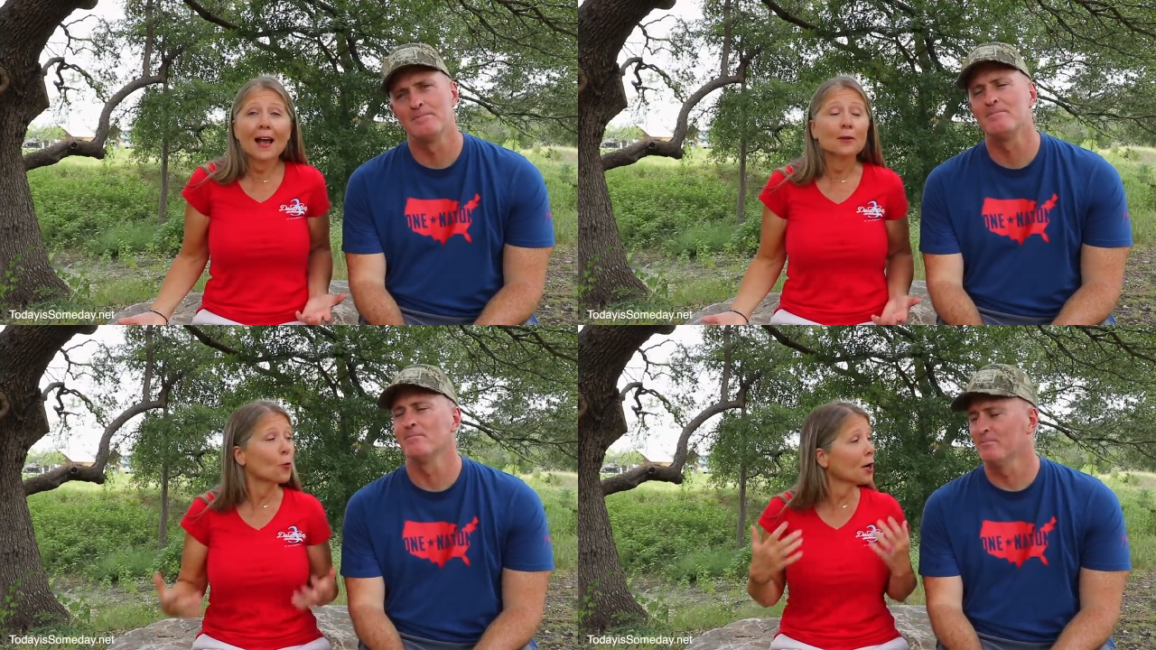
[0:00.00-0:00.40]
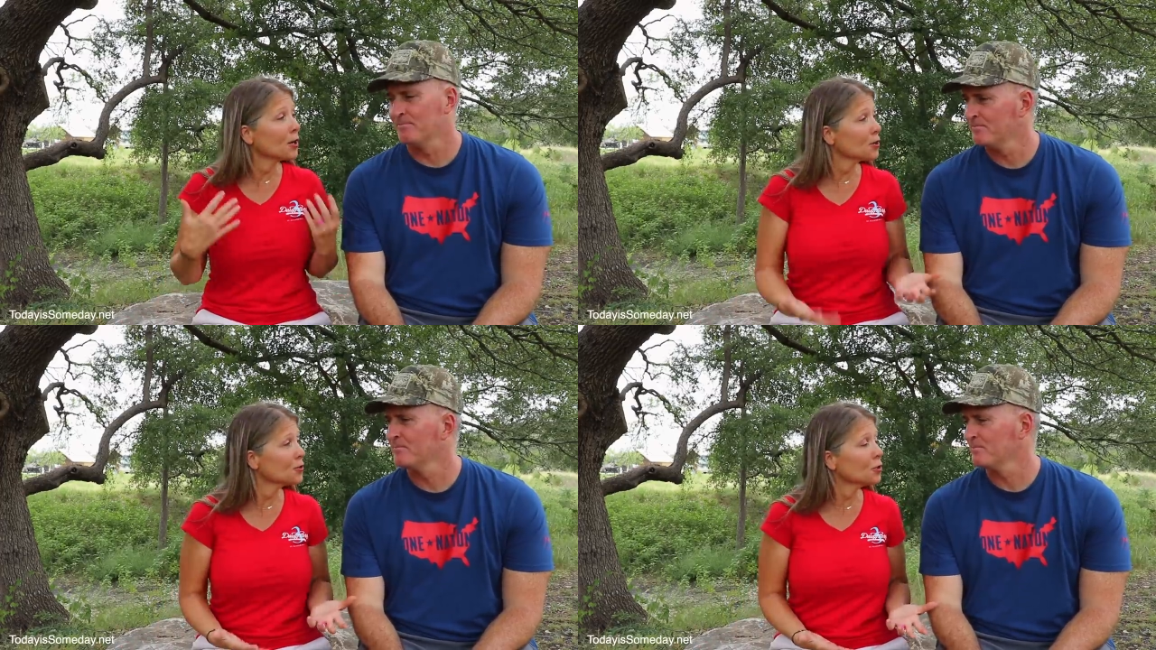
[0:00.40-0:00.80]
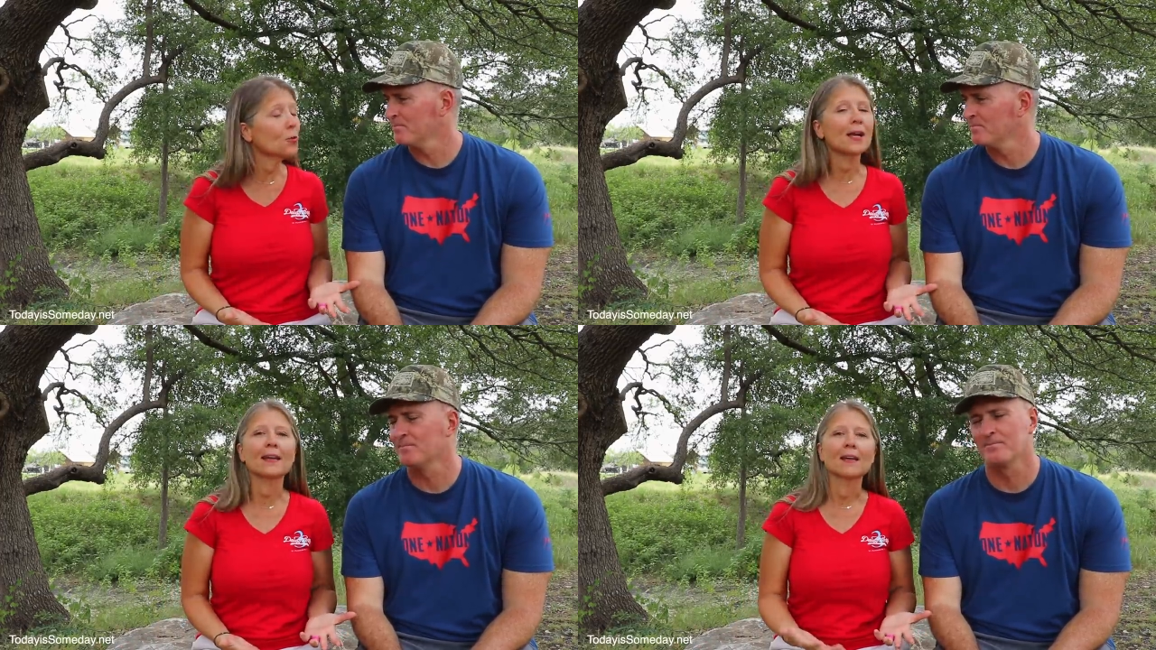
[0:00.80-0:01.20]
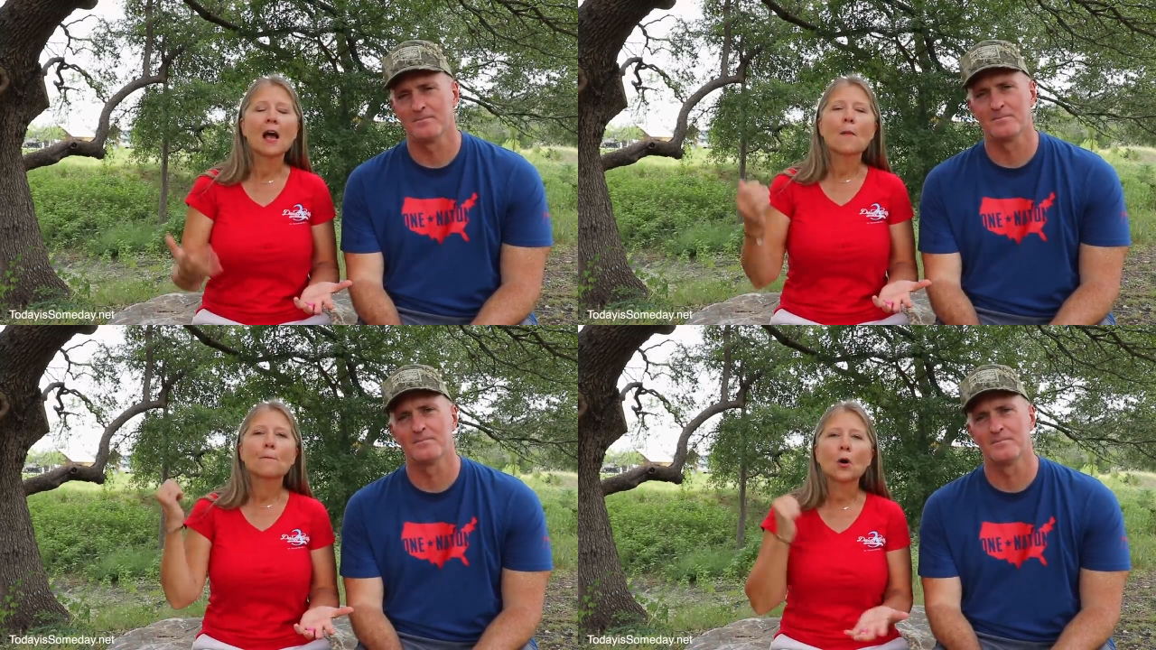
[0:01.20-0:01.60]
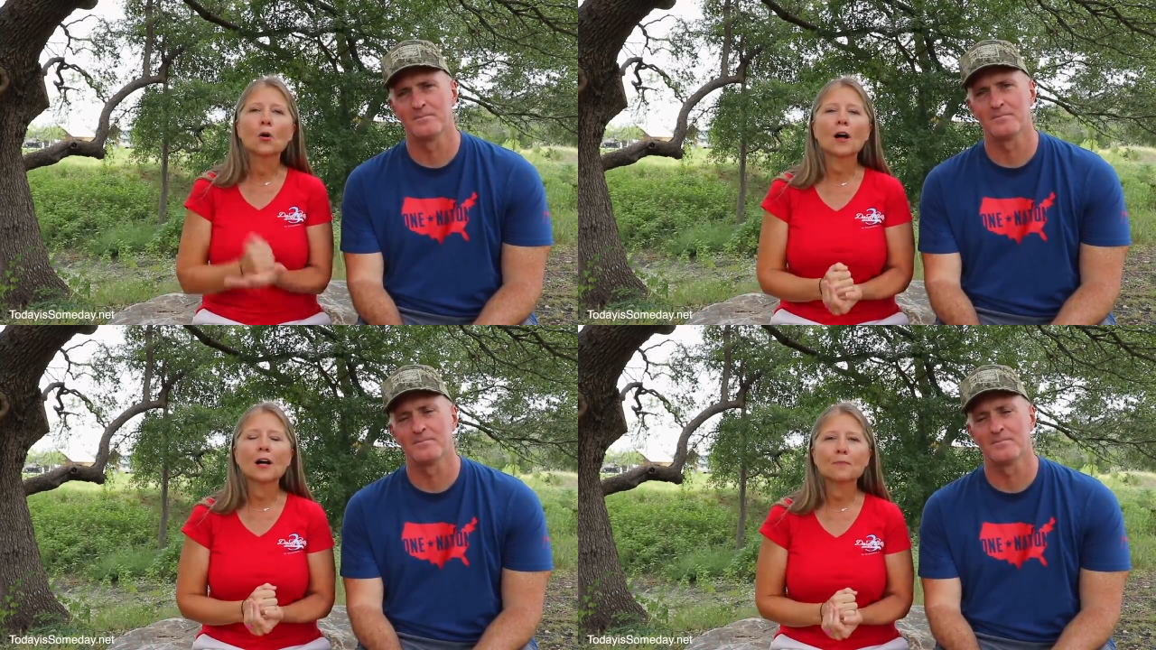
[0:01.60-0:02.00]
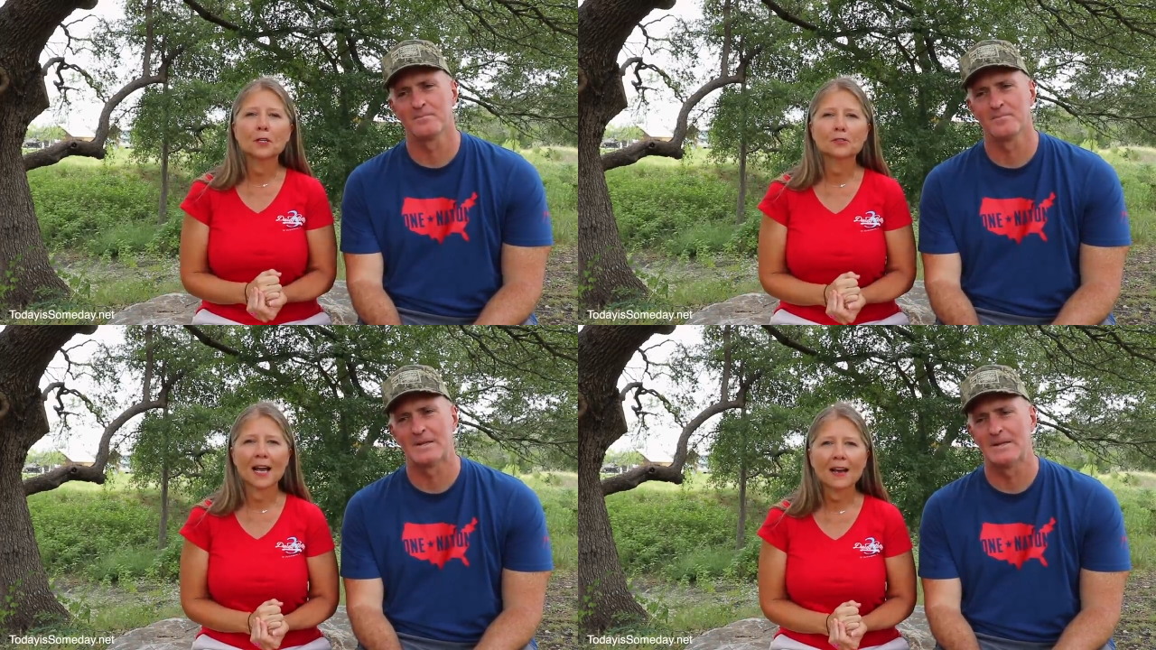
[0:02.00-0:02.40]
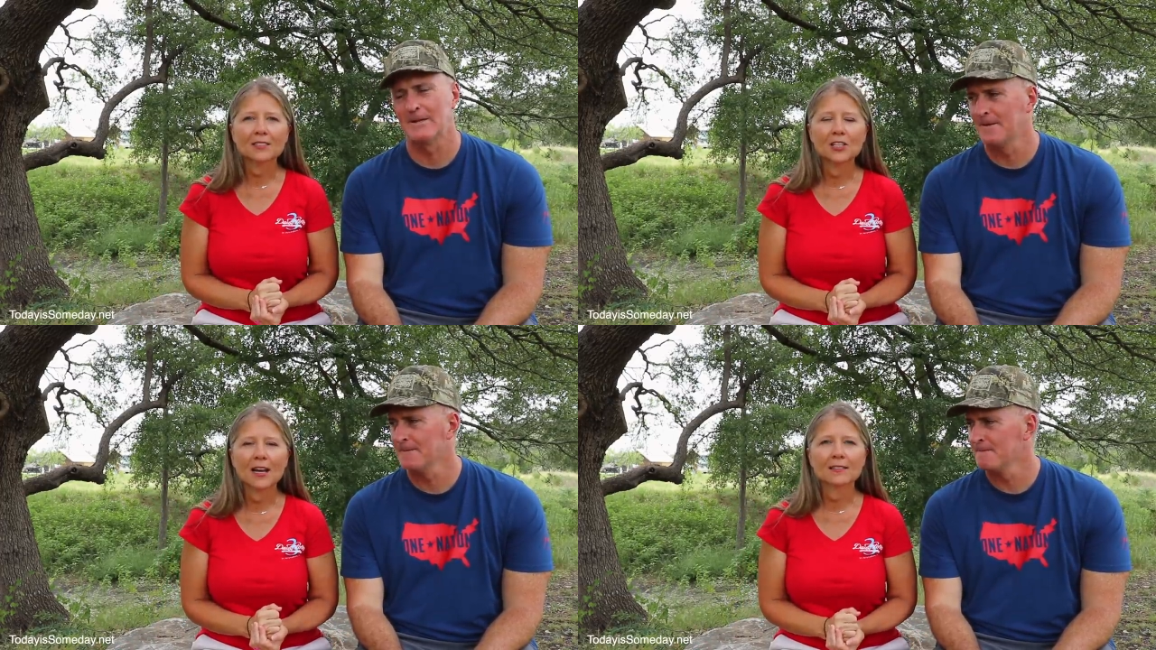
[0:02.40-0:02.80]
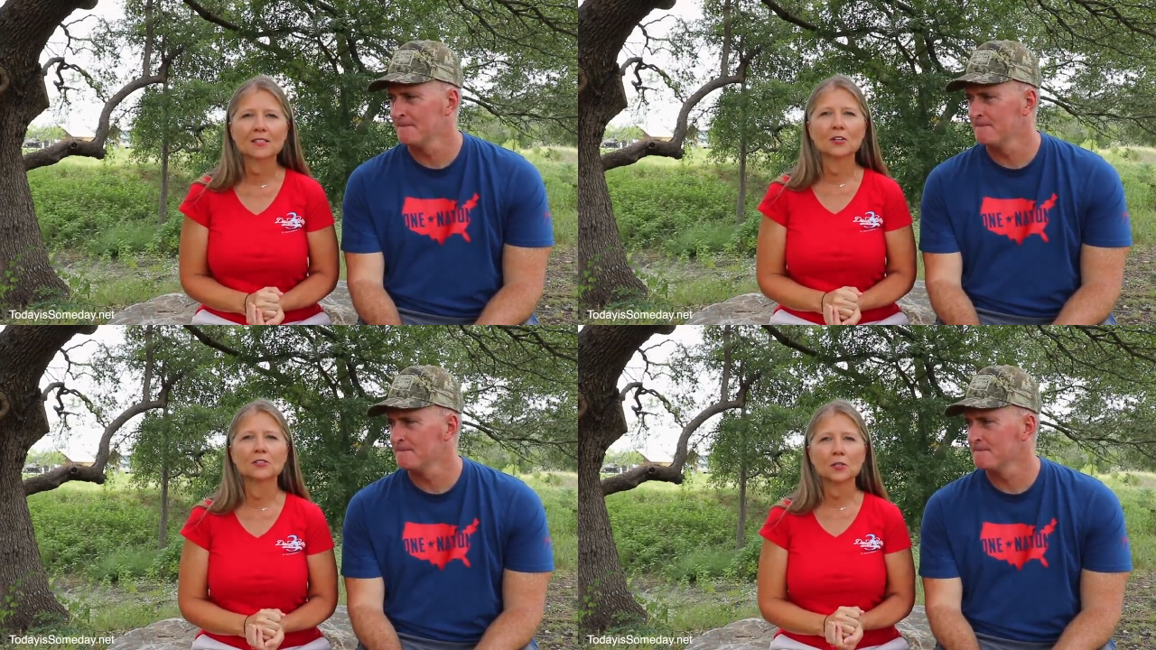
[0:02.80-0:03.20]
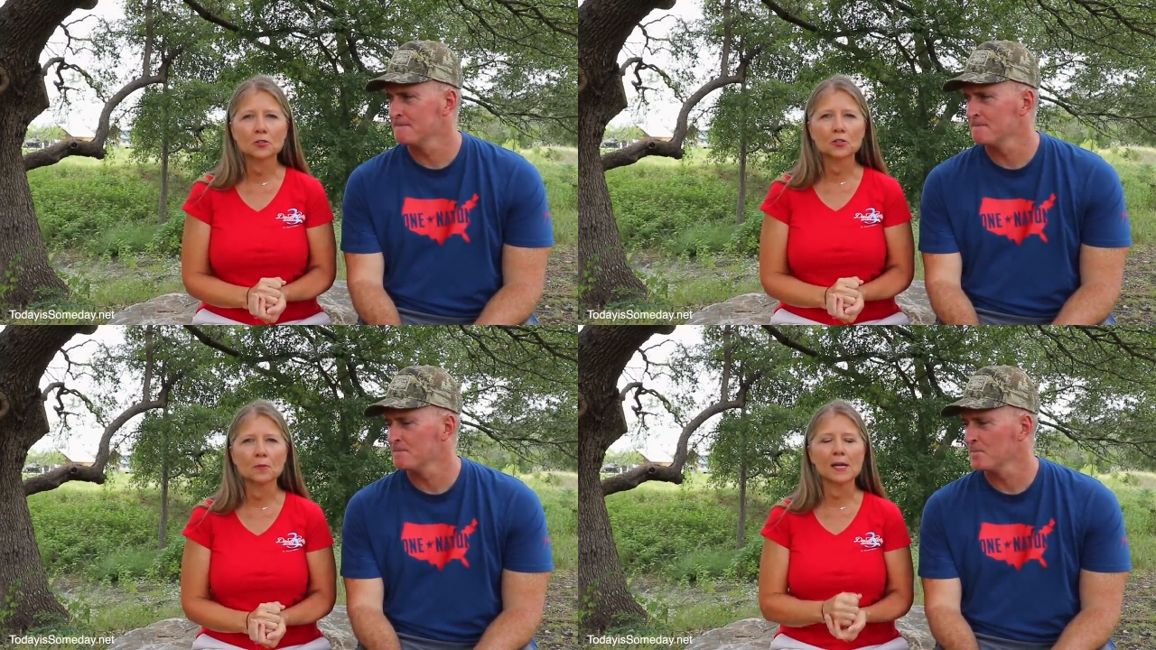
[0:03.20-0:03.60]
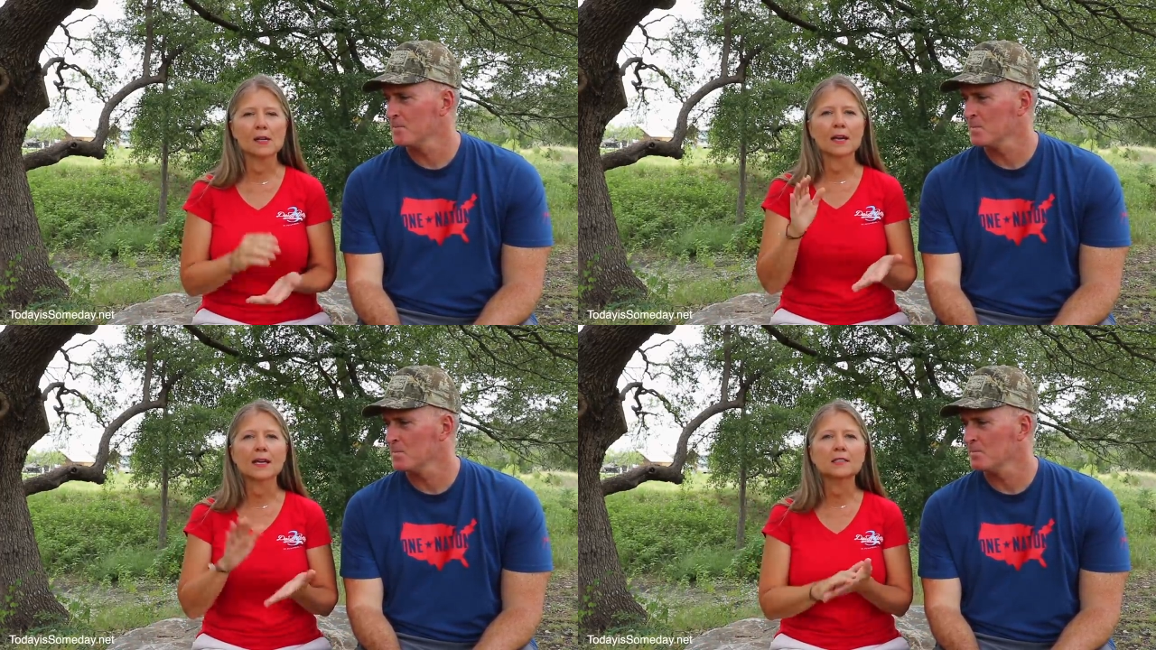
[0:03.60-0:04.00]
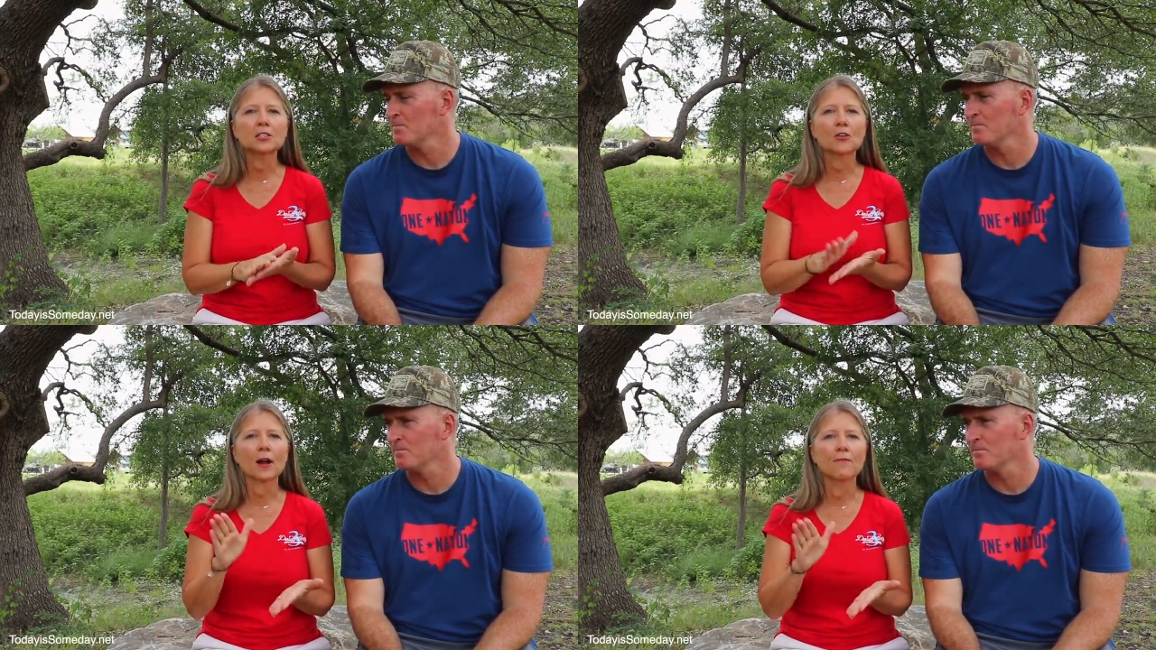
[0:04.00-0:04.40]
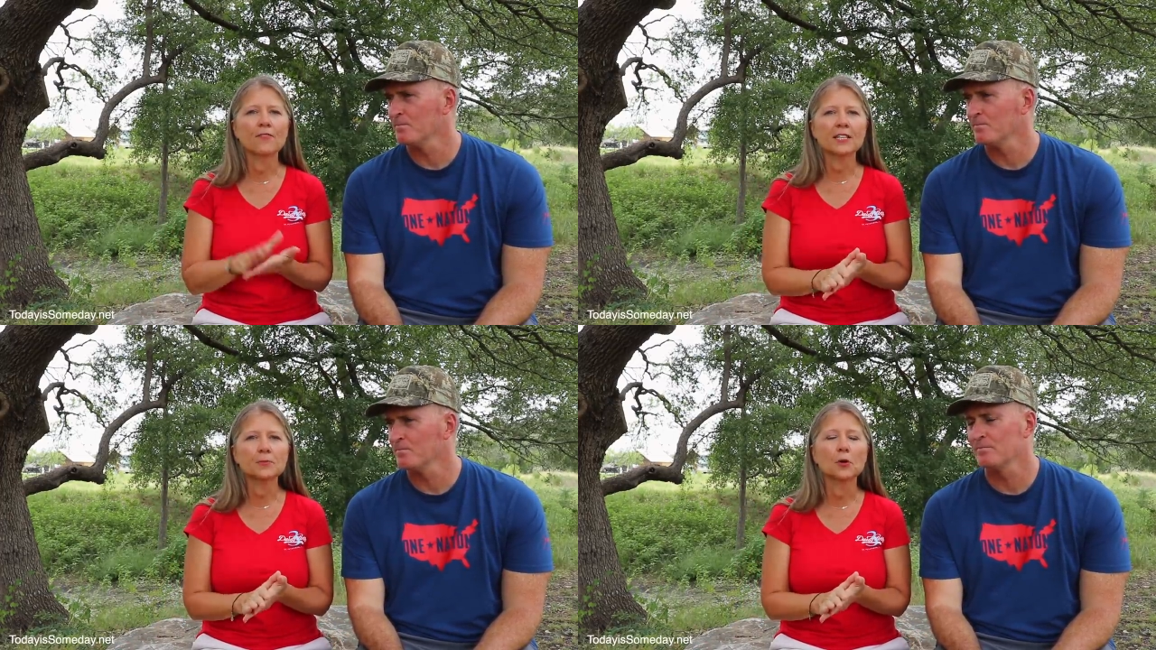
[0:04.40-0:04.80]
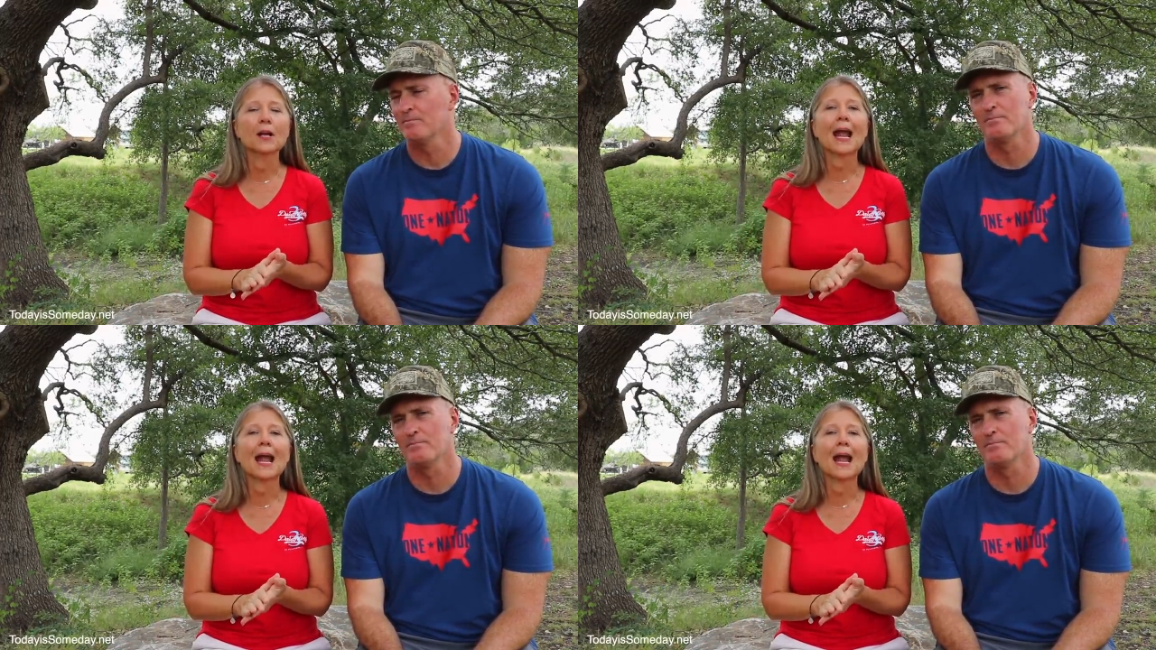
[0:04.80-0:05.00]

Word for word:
Speaker 1: at. What are you doing? Pull up those hashtags on social media, Instagram, Facebook,